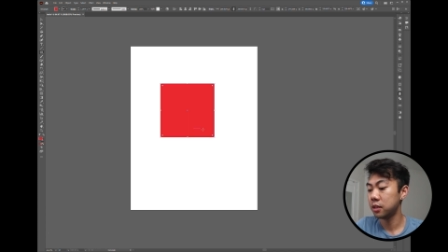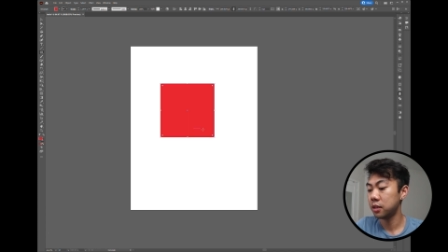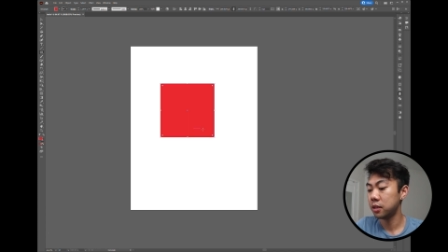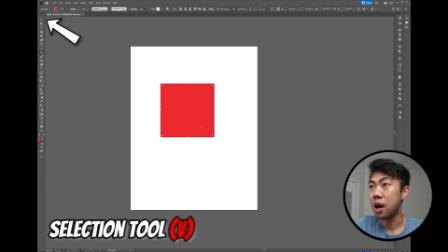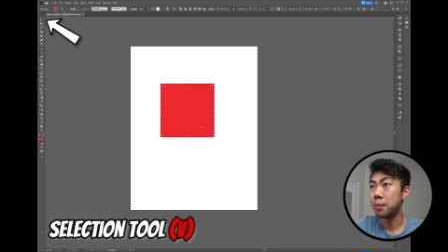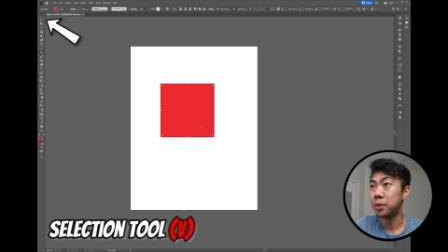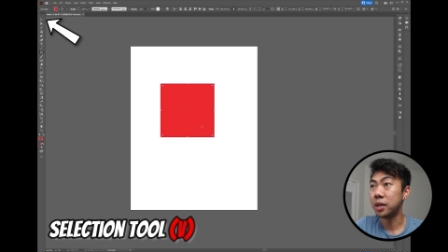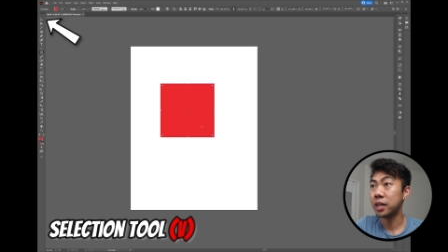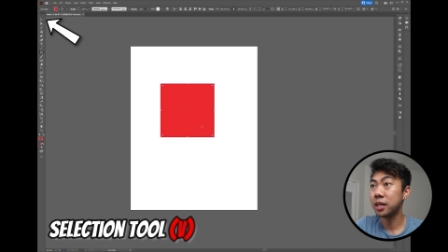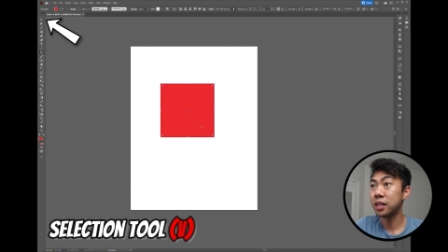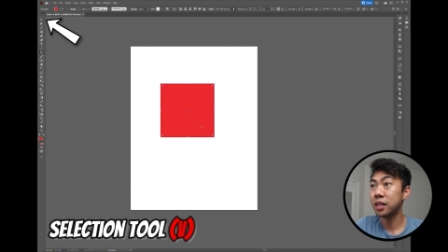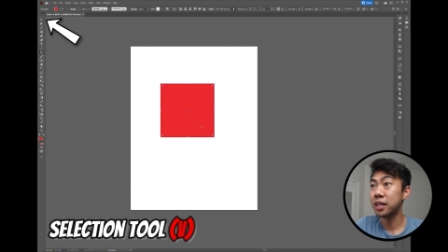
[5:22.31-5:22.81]

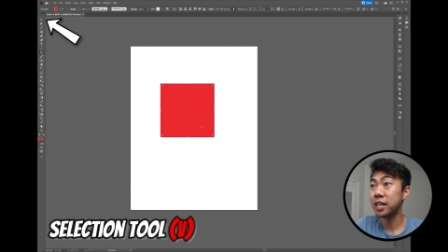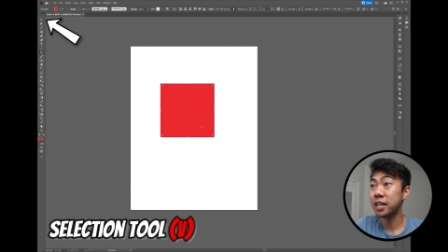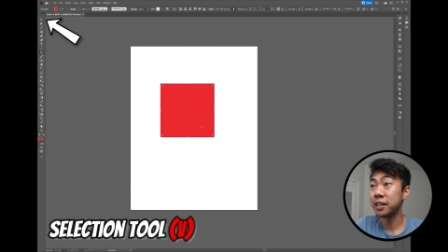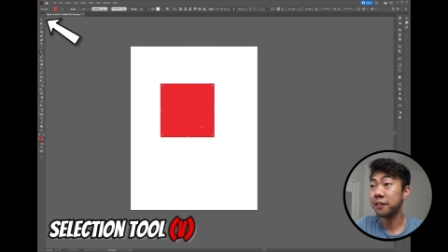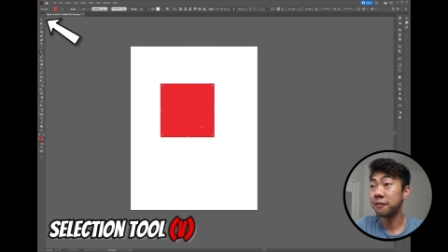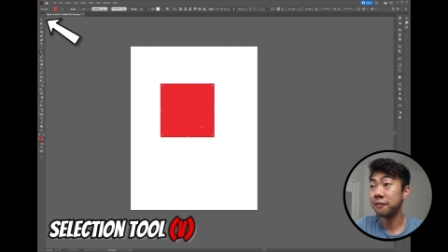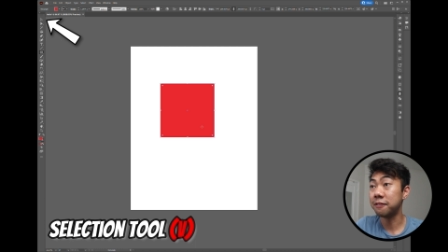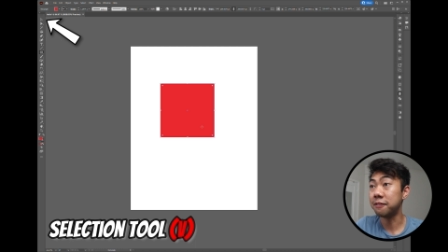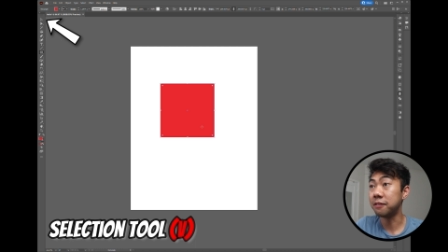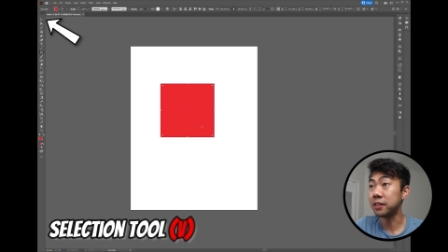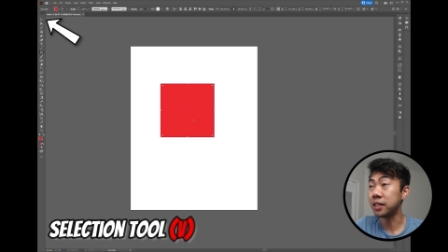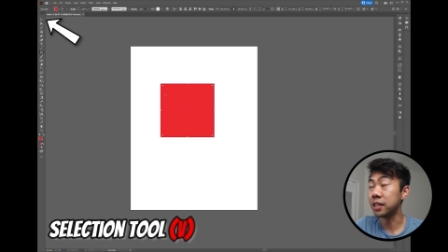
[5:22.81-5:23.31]
I'm gonna
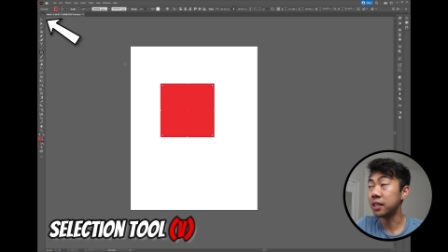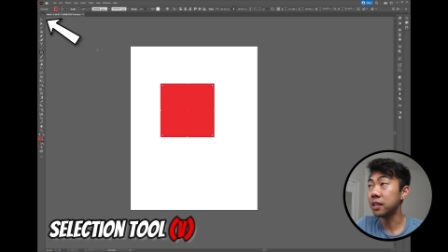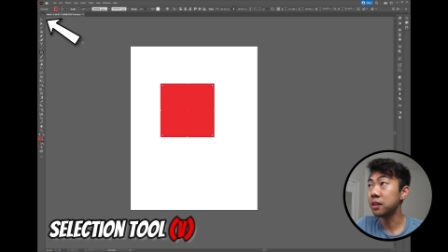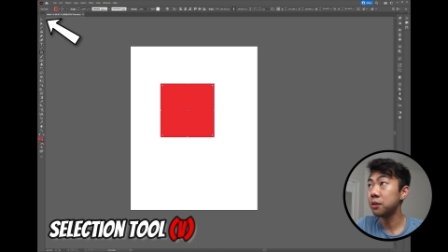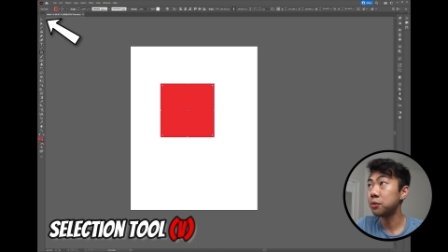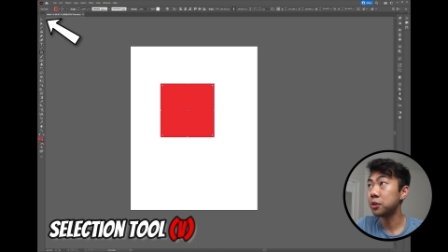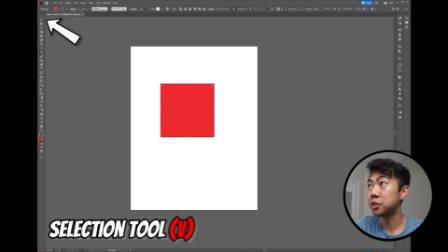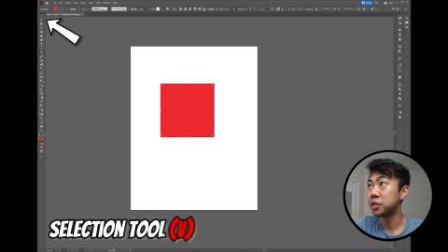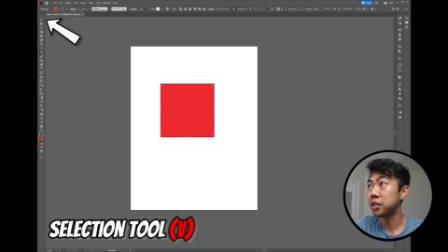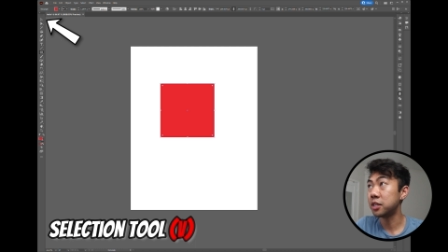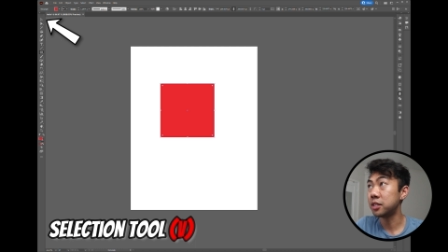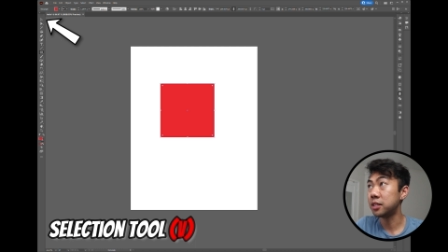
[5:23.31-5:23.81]
click V,
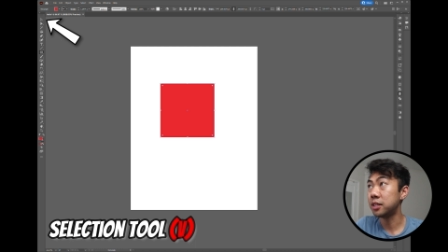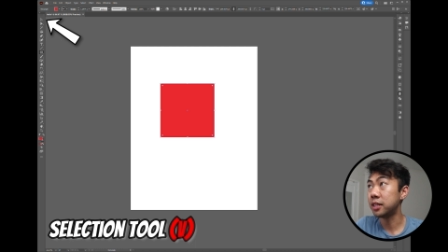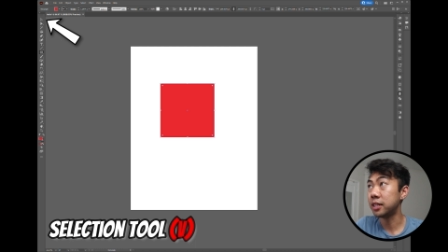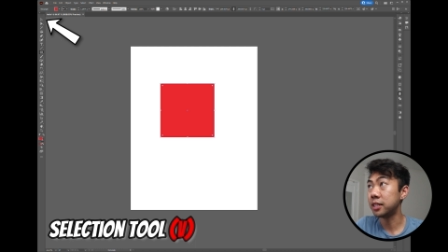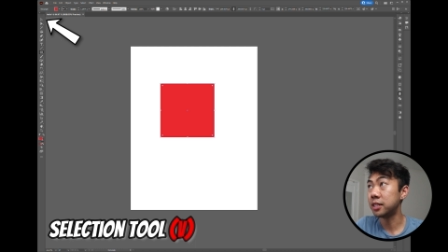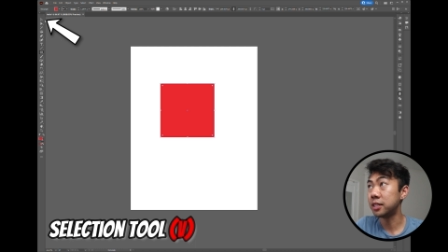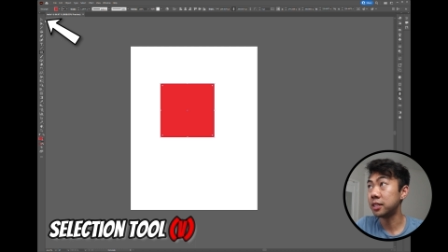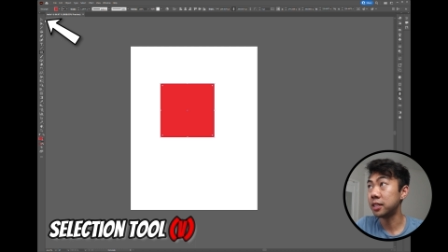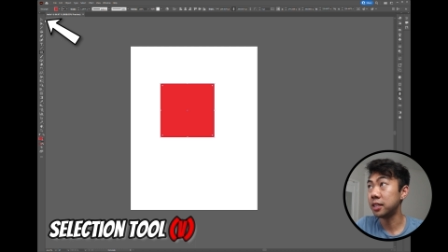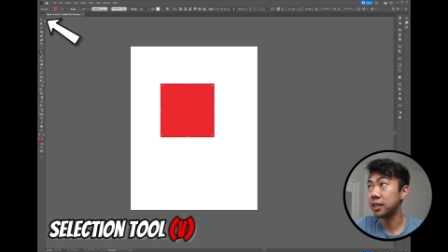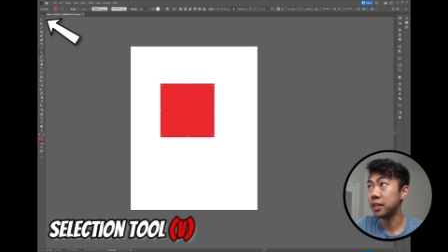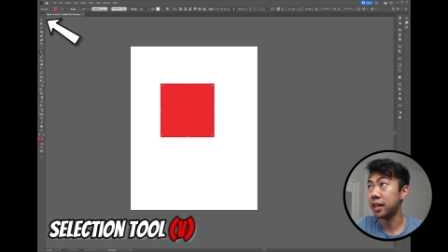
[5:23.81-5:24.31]
which is the
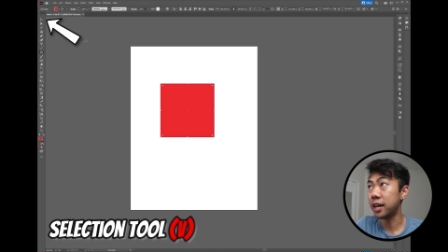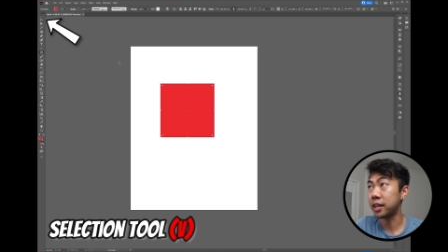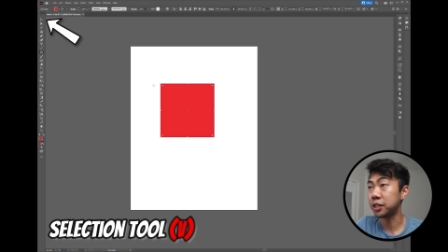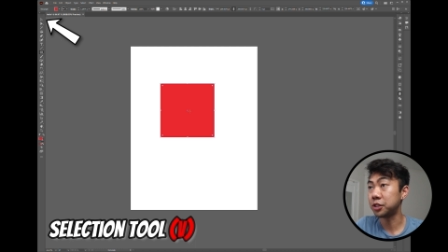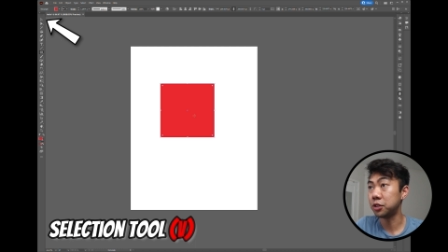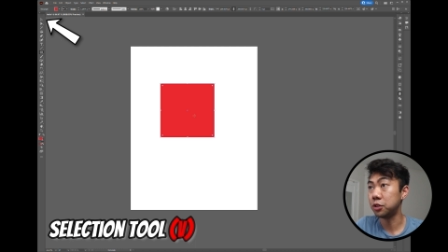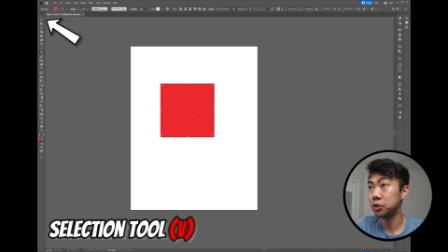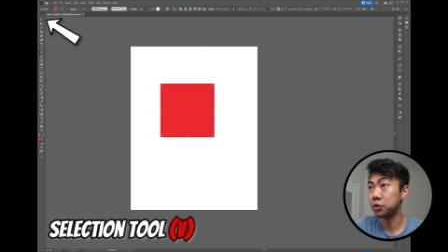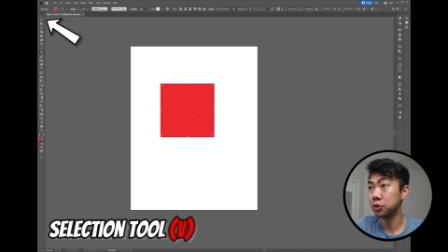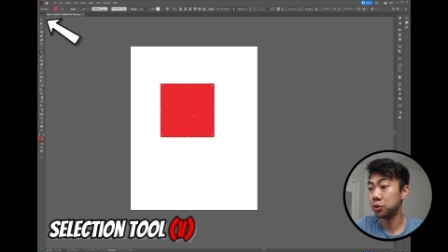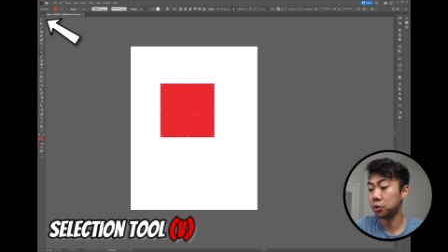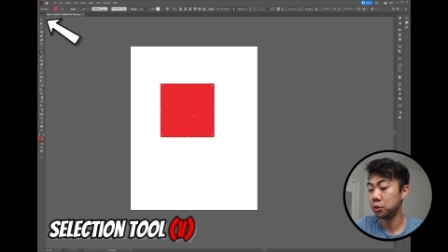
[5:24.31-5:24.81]

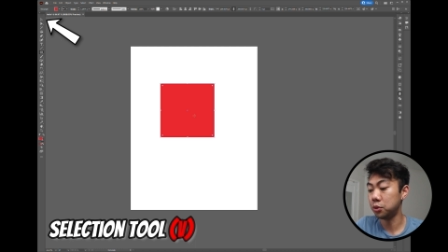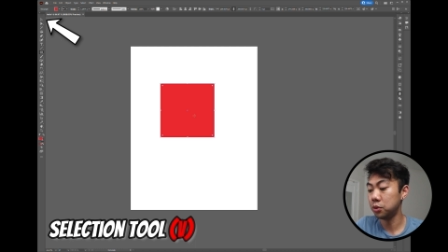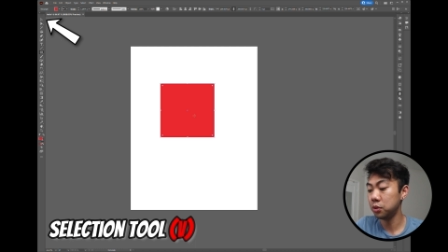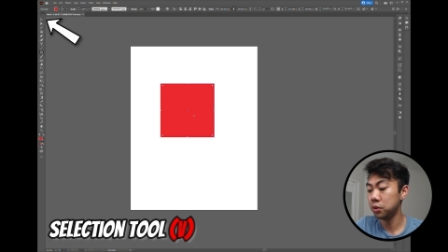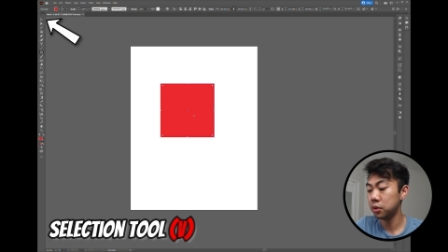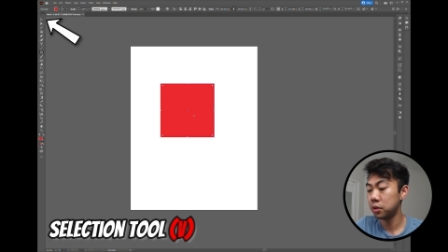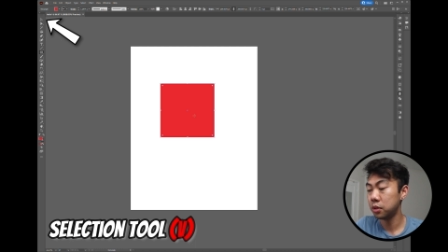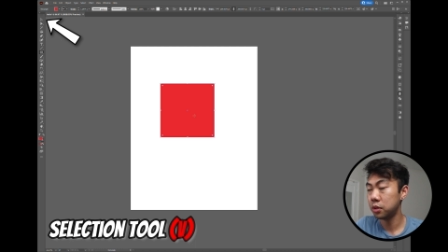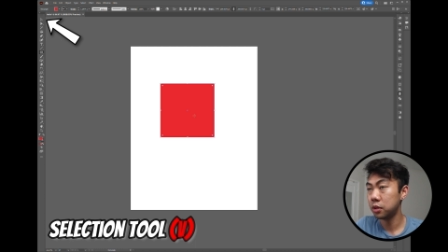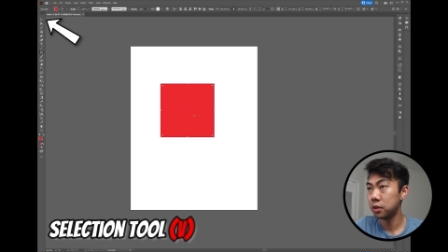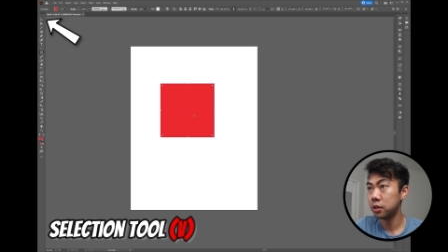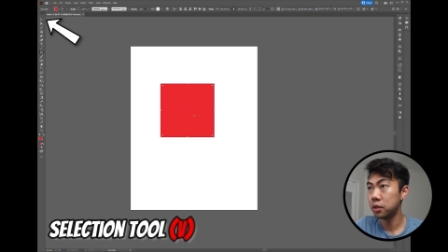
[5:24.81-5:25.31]
selection tool,